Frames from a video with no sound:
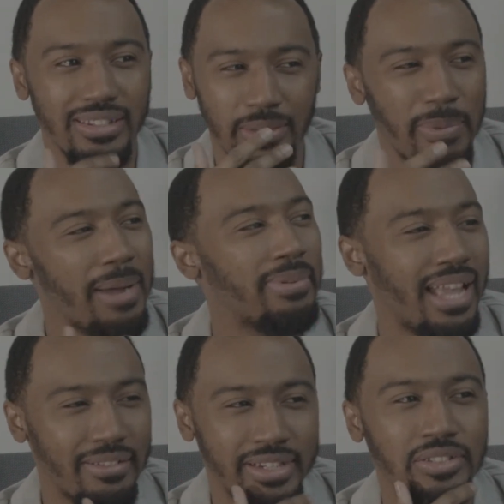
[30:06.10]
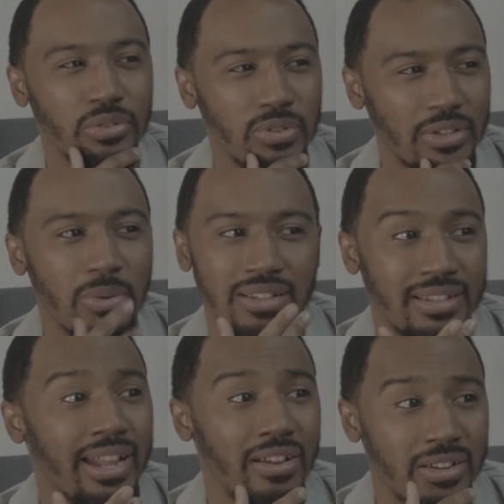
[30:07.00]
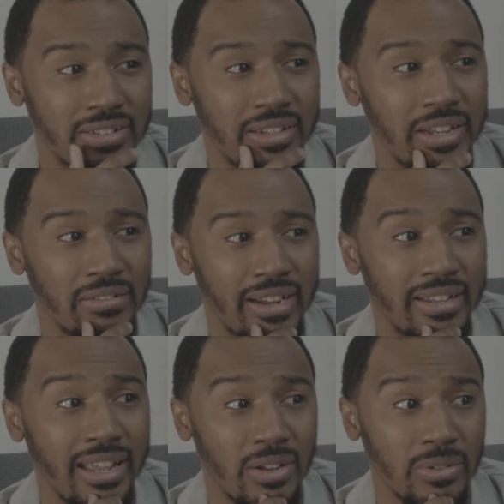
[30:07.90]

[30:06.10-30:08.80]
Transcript: It's a popularity too. That's why Zion is in there right now.